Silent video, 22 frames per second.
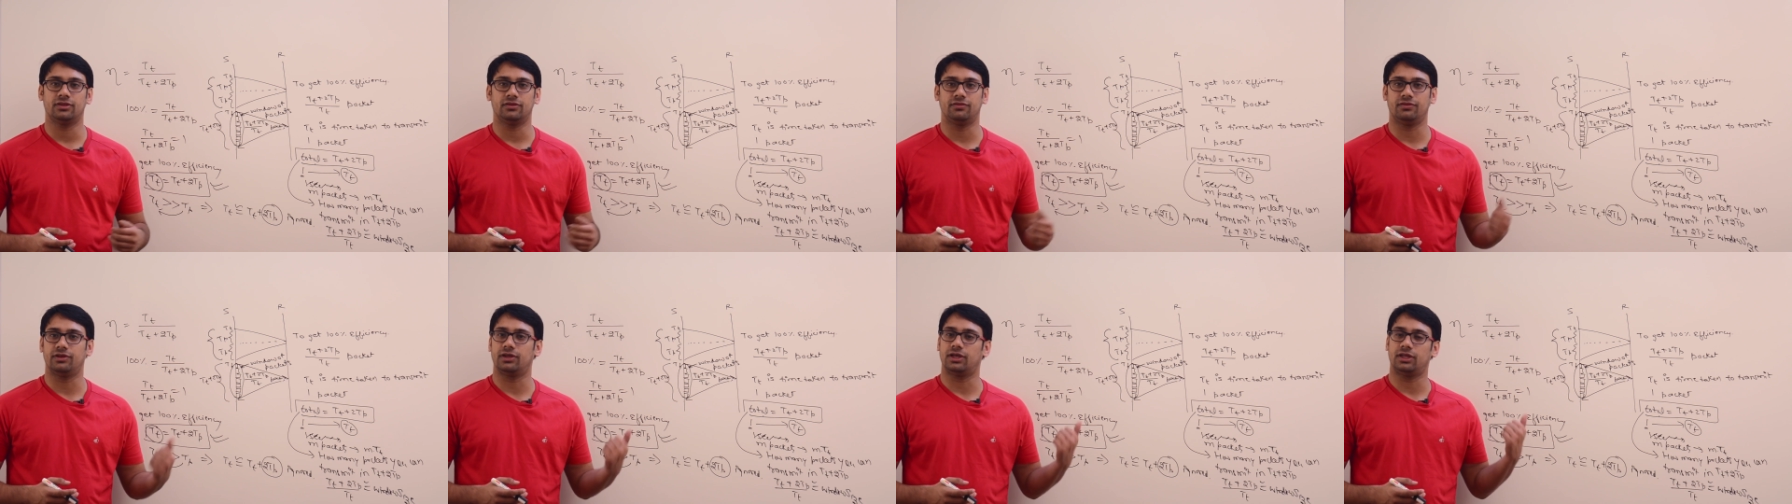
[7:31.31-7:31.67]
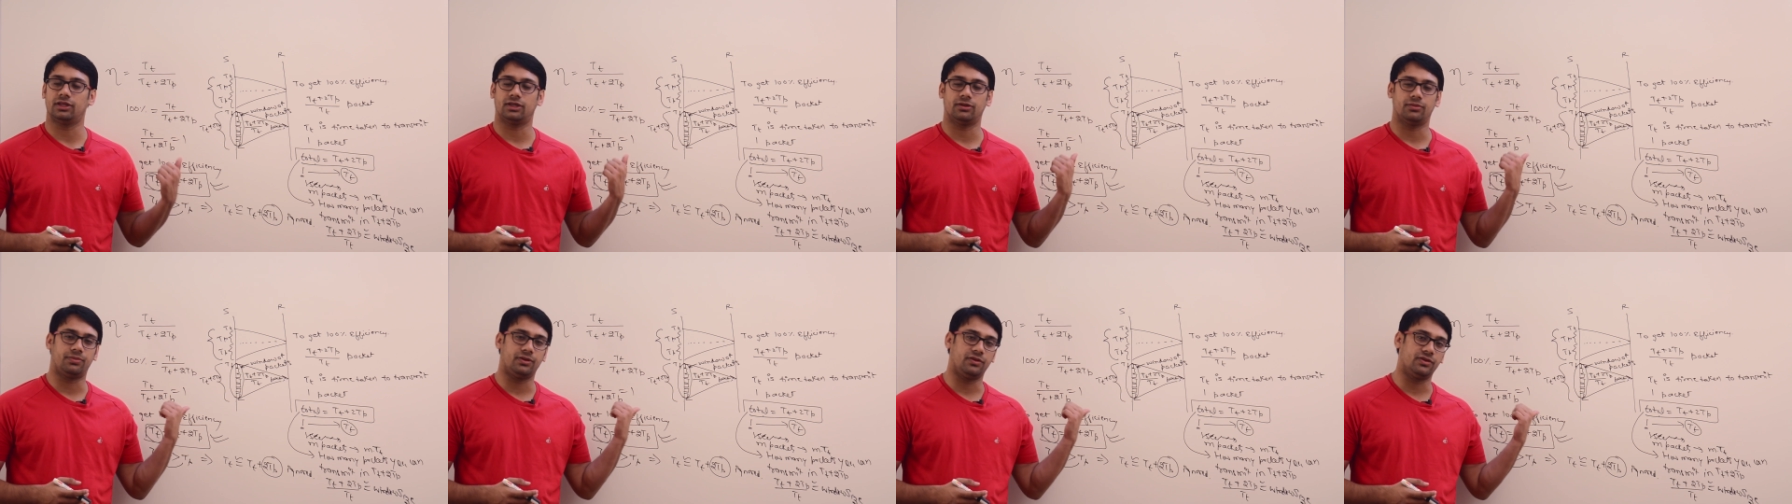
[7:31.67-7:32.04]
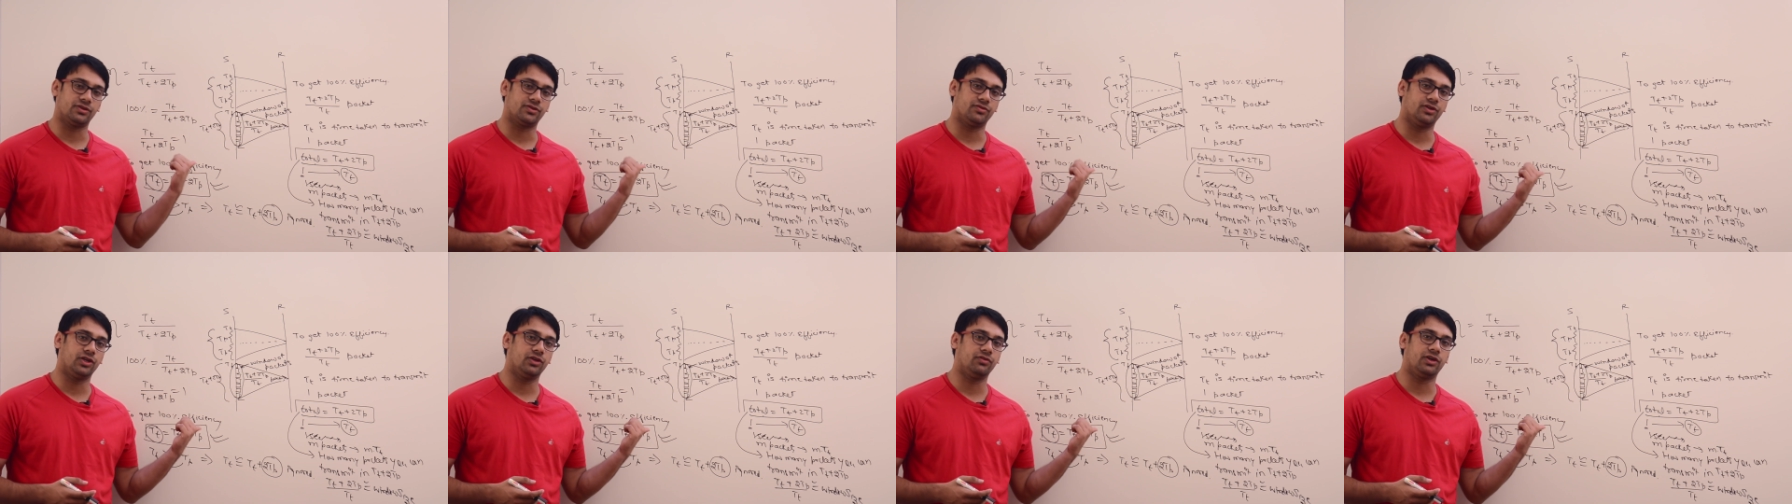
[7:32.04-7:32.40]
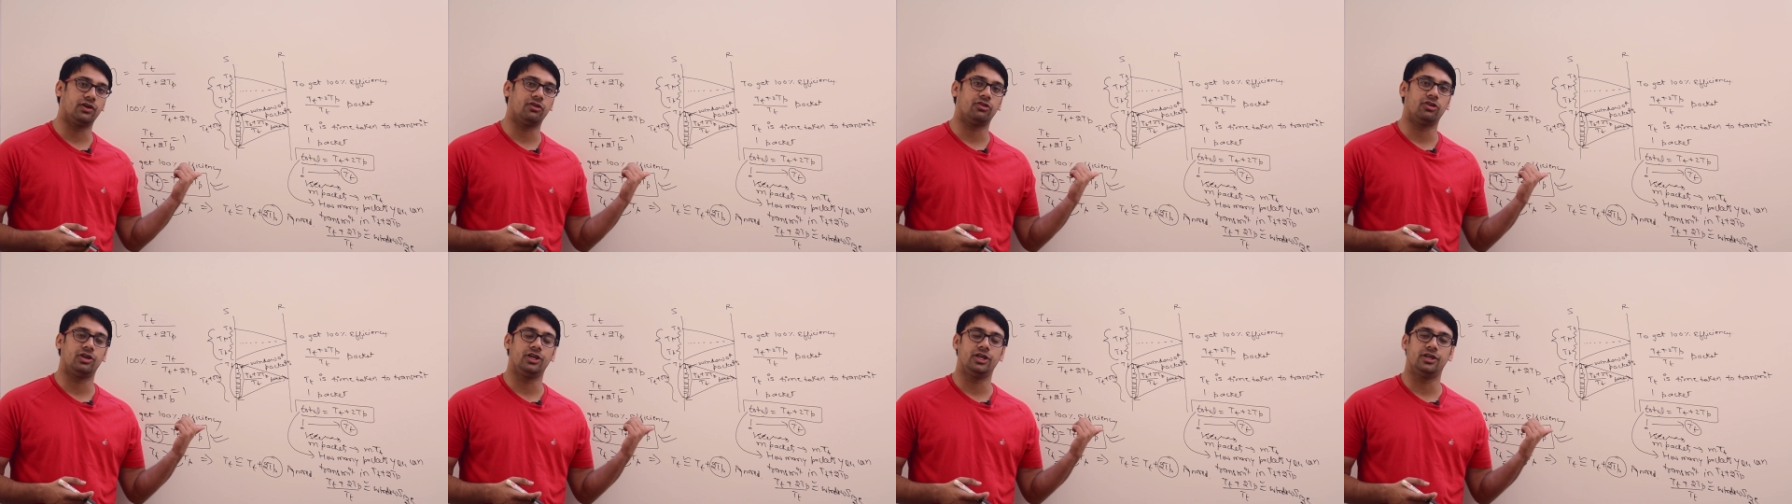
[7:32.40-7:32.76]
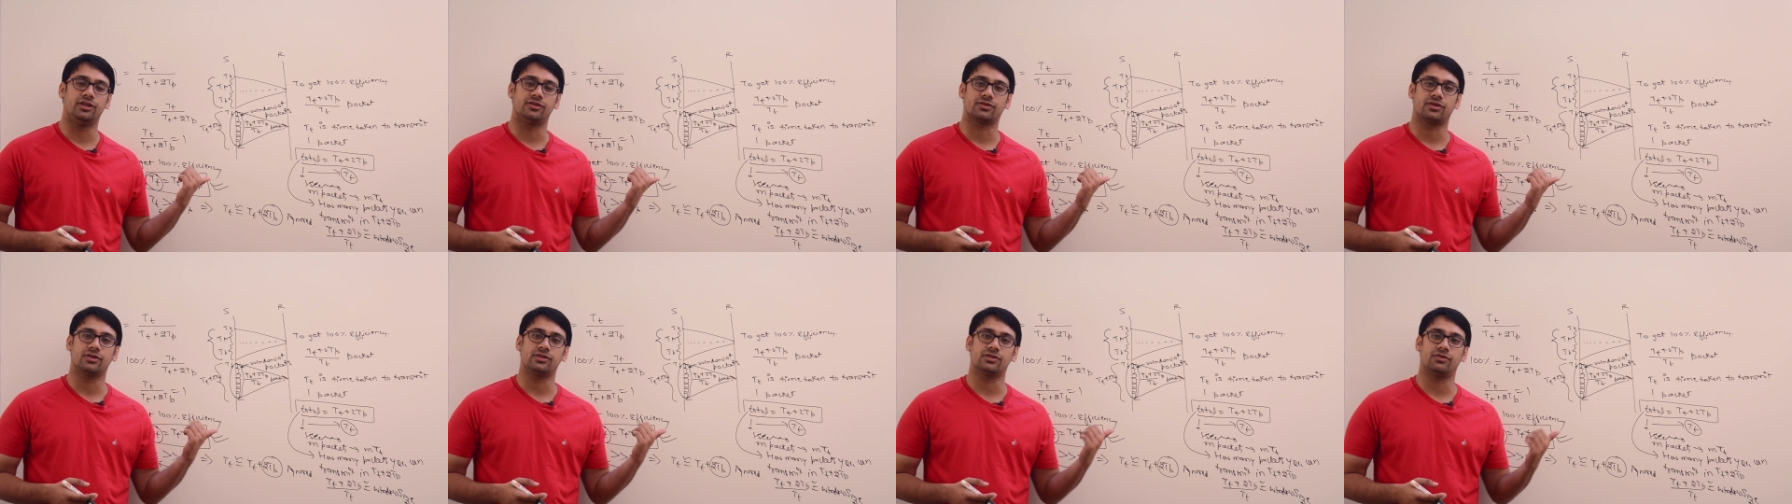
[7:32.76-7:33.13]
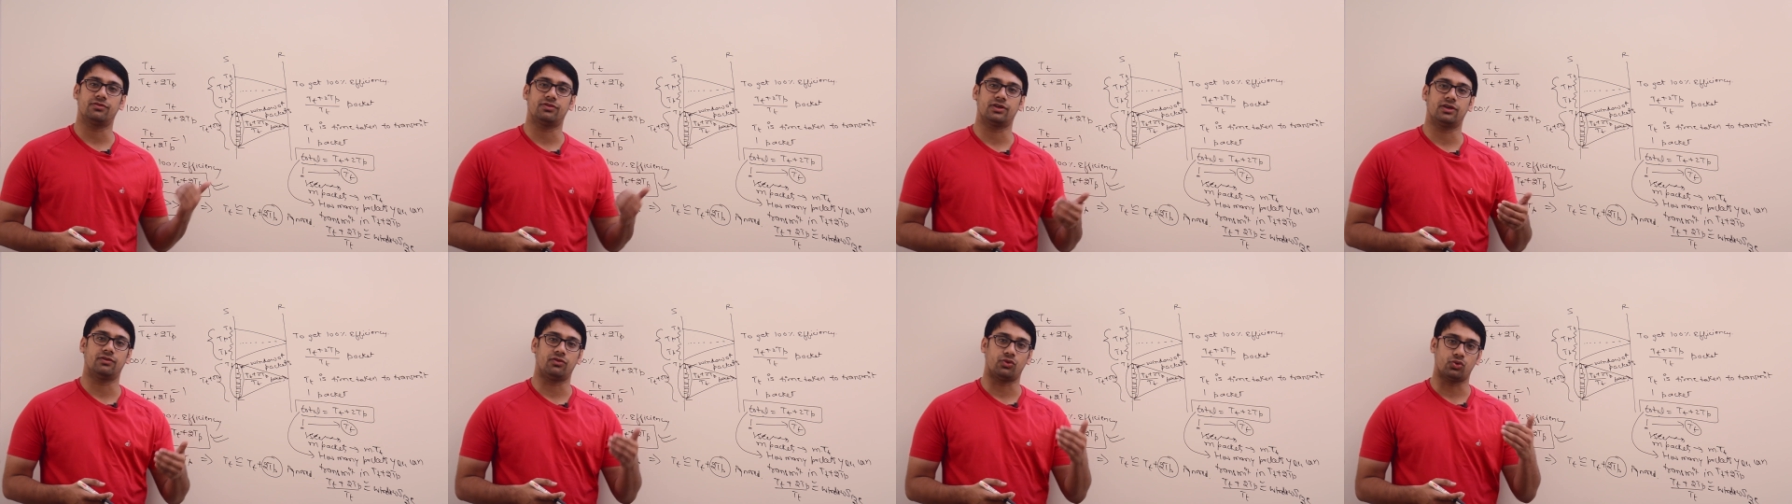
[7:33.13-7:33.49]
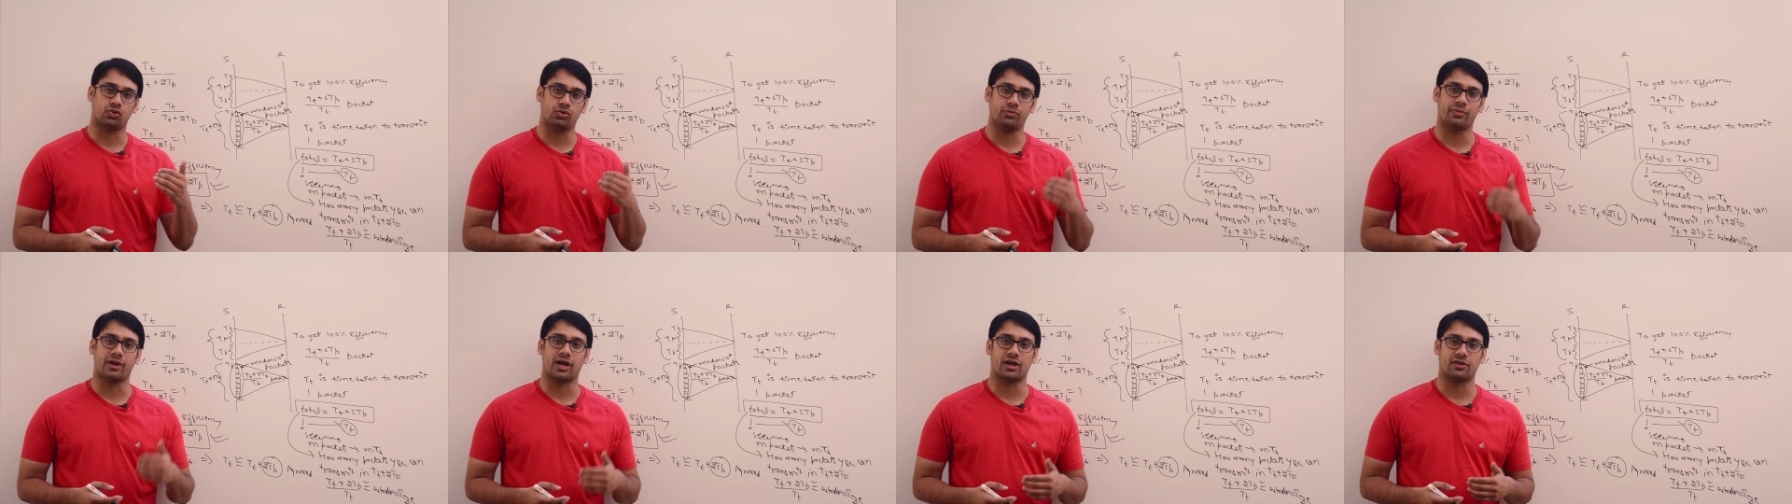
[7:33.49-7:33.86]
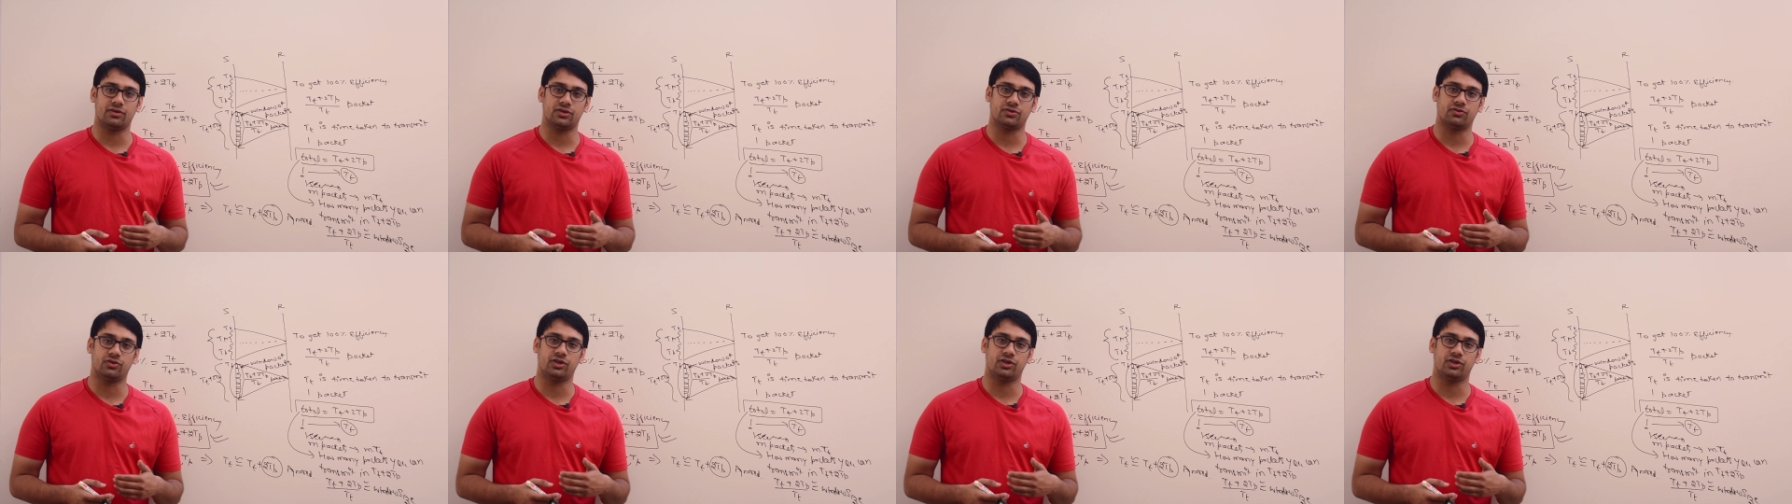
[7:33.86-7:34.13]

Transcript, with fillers: We, in the previous video we already discussed, if you have low bandwidth,